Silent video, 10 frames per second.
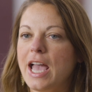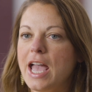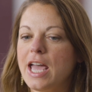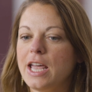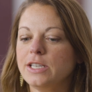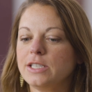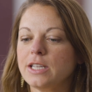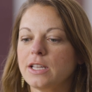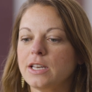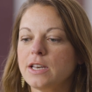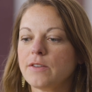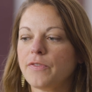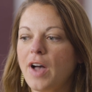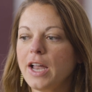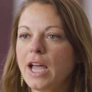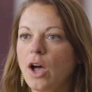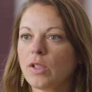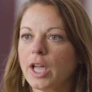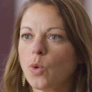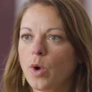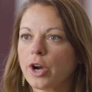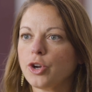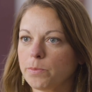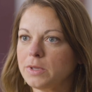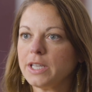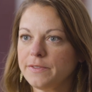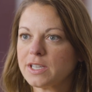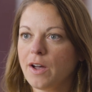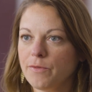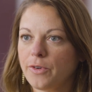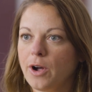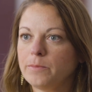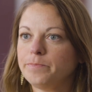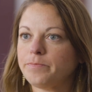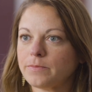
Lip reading: and find out like where your beliefs come from.